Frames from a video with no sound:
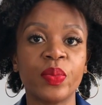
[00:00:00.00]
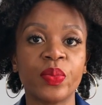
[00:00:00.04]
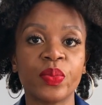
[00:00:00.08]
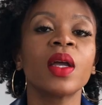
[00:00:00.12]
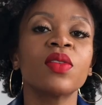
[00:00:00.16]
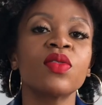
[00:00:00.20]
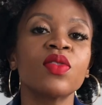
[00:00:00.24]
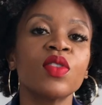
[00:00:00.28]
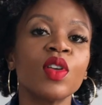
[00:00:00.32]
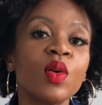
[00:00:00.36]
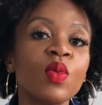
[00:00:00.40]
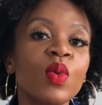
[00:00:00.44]
I
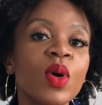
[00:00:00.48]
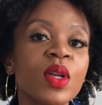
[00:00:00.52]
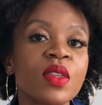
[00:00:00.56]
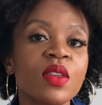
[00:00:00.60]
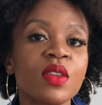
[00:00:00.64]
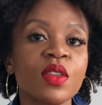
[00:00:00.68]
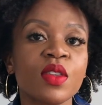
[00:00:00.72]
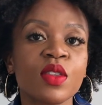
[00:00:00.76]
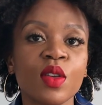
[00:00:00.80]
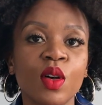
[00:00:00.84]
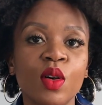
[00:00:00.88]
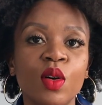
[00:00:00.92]
still
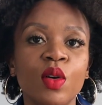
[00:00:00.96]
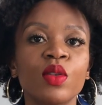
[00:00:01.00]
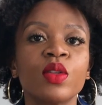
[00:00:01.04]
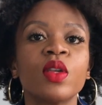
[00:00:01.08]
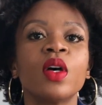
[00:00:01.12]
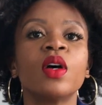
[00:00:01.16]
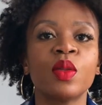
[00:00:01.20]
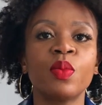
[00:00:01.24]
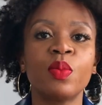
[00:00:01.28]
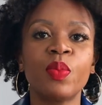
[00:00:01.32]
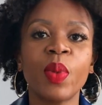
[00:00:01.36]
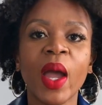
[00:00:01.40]
wasn't
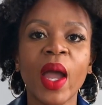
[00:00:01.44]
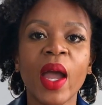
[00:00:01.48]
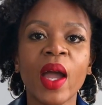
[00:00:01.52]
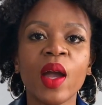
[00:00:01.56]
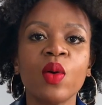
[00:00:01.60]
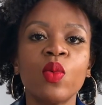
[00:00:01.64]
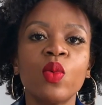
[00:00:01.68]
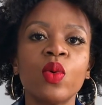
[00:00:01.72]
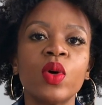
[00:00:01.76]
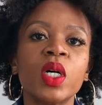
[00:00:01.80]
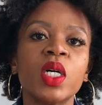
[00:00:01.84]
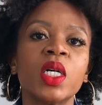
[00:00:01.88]
sold. The
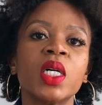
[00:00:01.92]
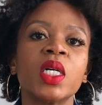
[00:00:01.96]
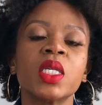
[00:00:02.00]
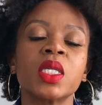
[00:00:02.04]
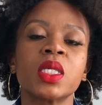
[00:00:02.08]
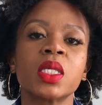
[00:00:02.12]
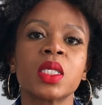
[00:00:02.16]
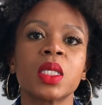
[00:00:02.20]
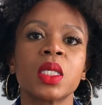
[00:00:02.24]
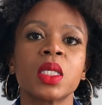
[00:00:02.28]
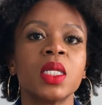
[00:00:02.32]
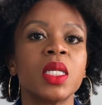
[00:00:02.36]
bag
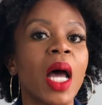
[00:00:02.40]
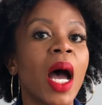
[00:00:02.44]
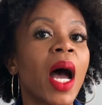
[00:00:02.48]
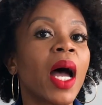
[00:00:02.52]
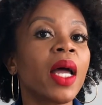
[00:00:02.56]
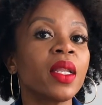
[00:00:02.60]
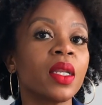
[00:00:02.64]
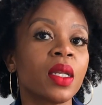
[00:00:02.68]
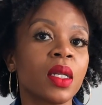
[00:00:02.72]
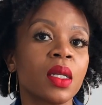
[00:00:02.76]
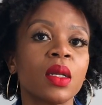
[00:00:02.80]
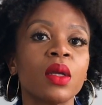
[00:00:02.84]
was
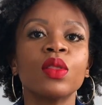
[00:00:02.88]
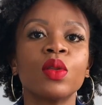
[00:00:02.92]
not